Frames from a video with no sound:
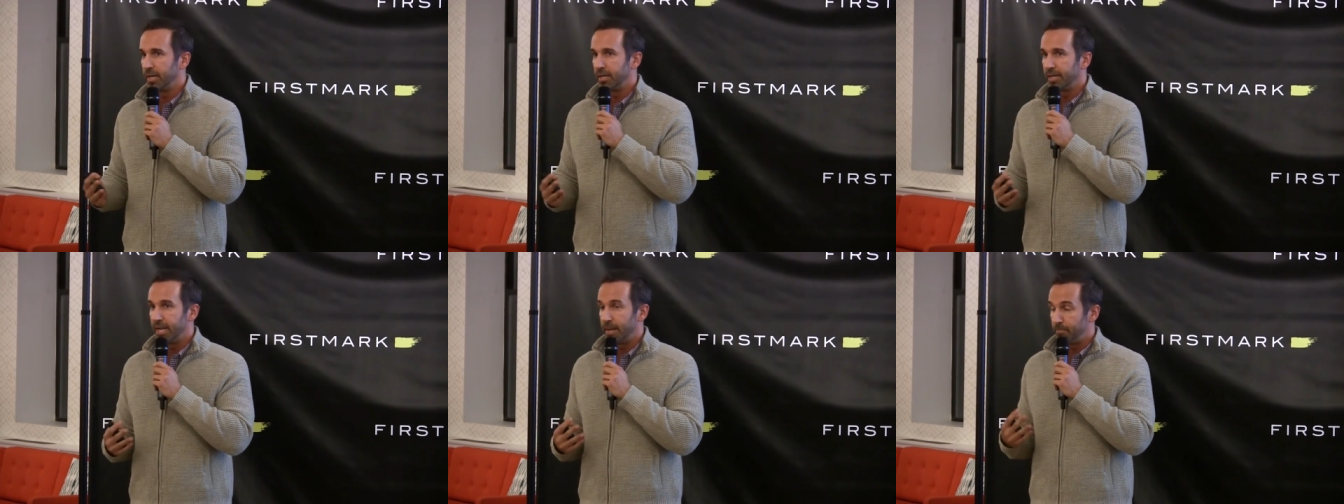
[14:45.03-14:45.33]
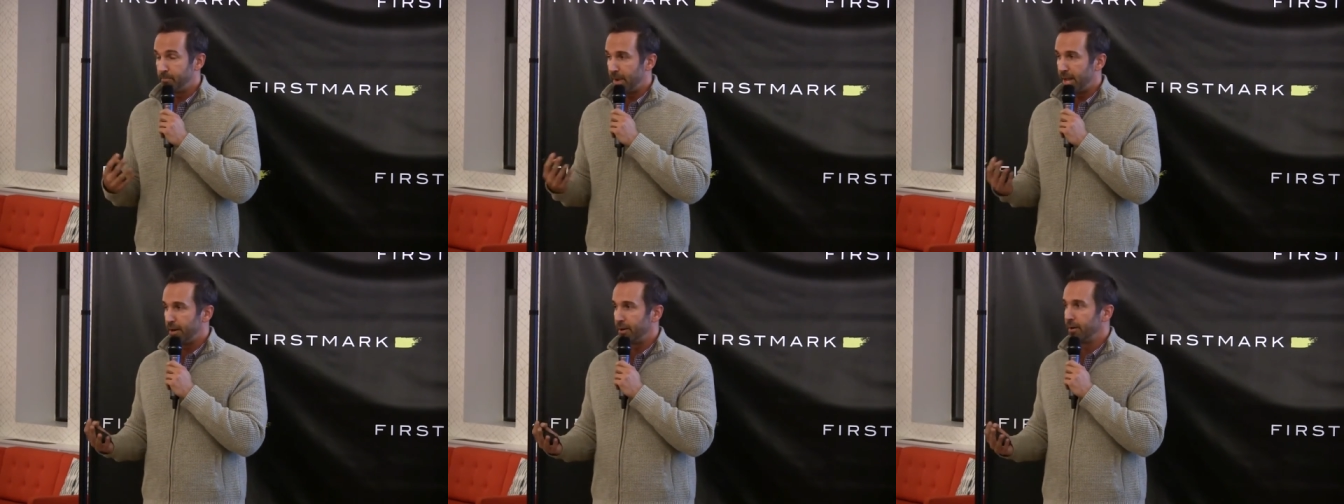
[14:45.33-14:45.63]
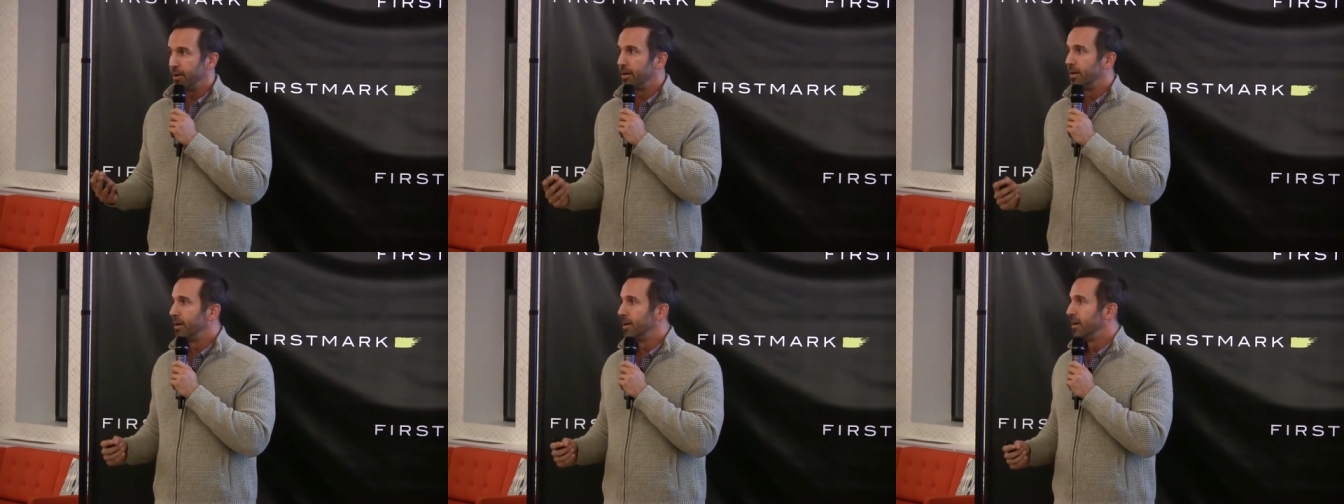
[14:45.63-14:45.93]
and get
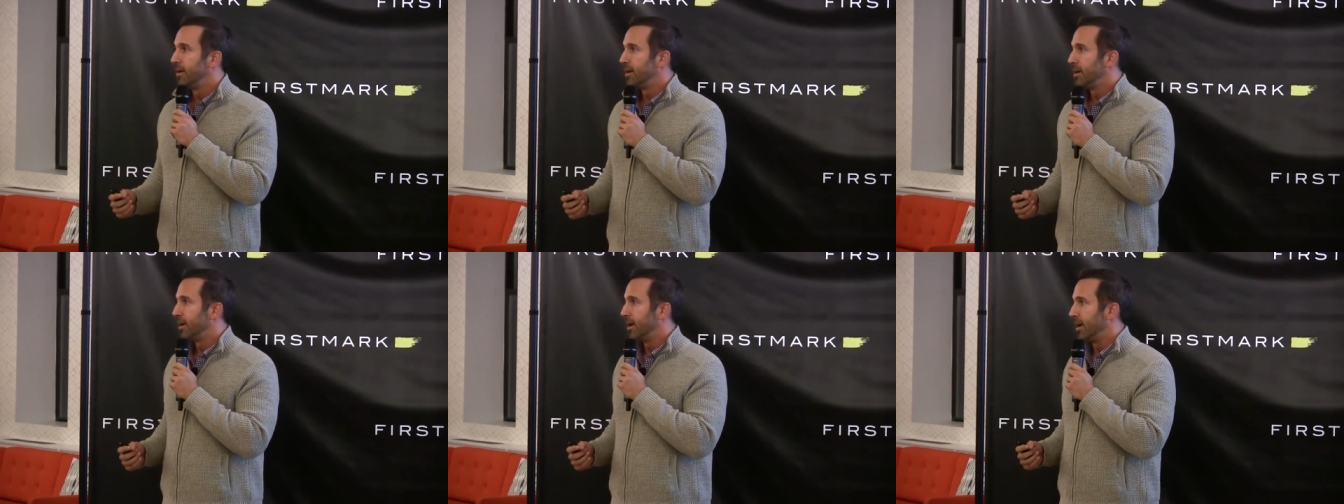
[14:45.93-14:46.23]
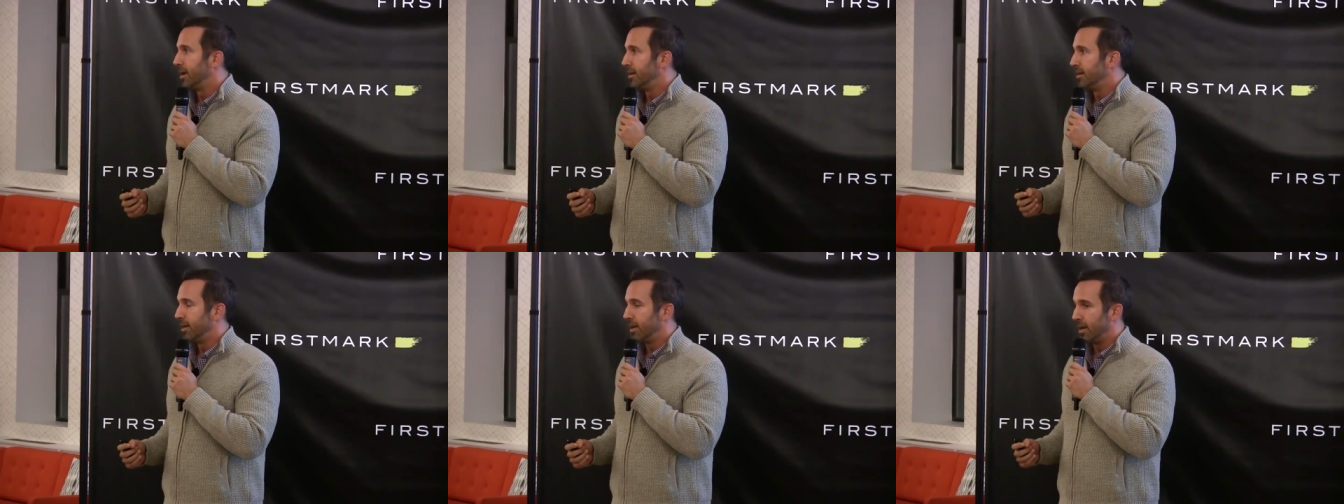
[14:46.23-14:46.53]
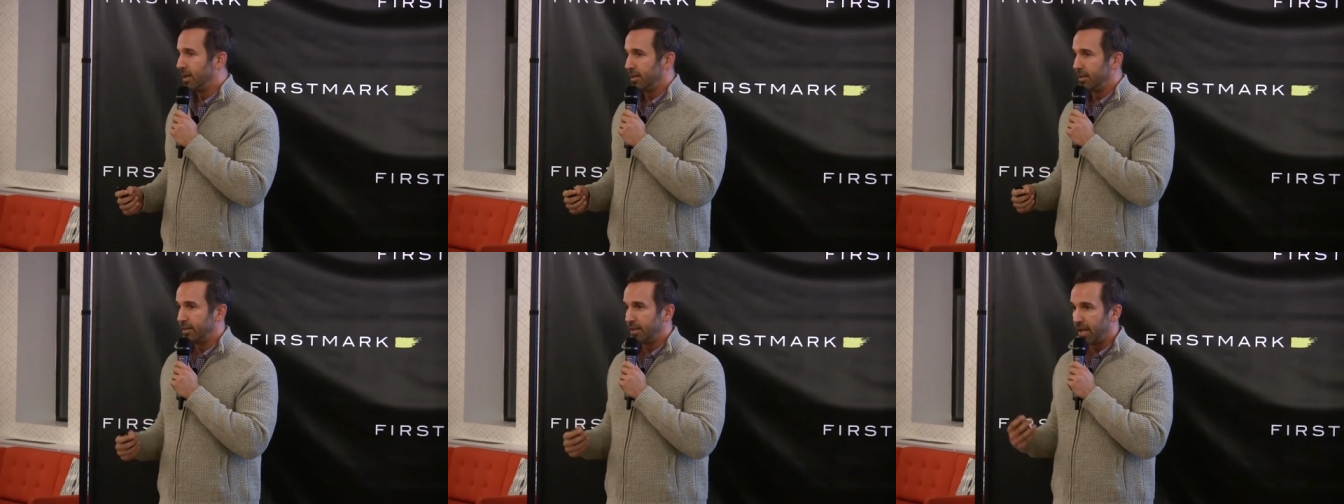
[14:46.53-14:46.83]
better and
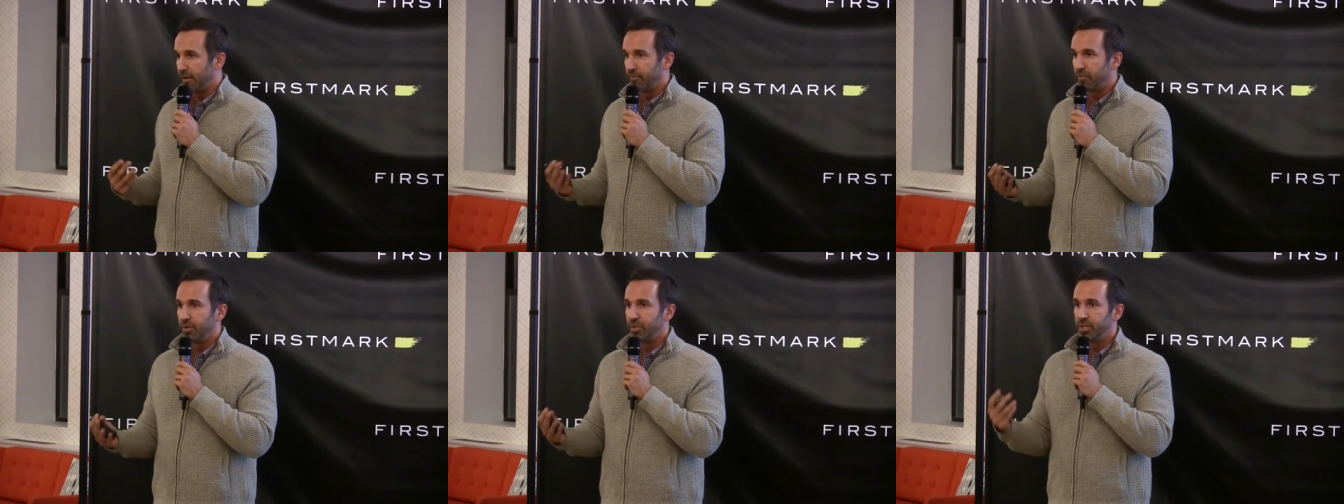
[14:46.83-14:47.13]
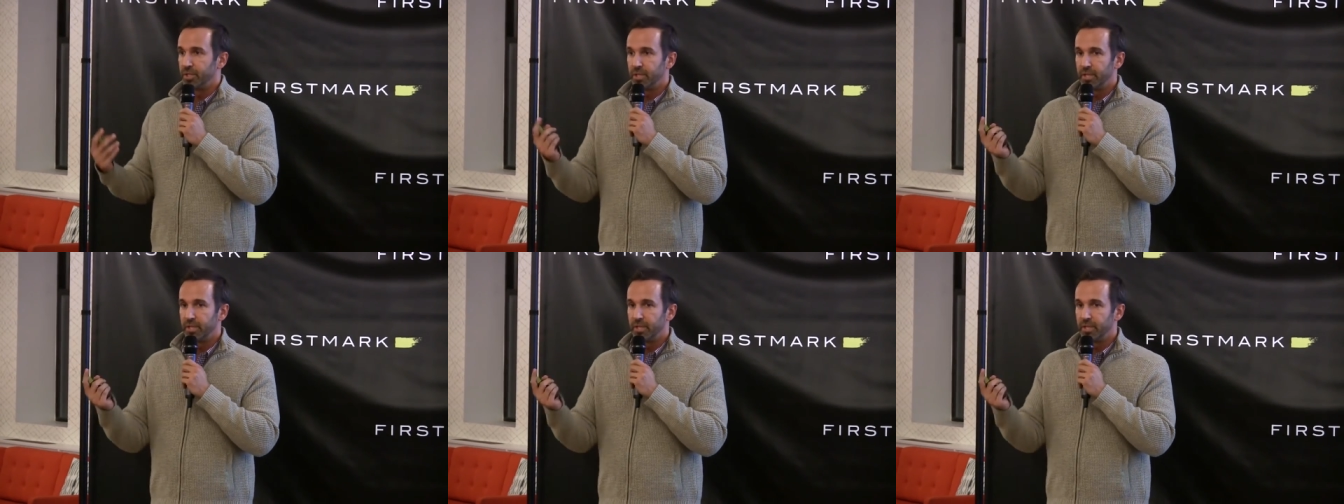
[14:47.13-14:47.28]
uh, leverage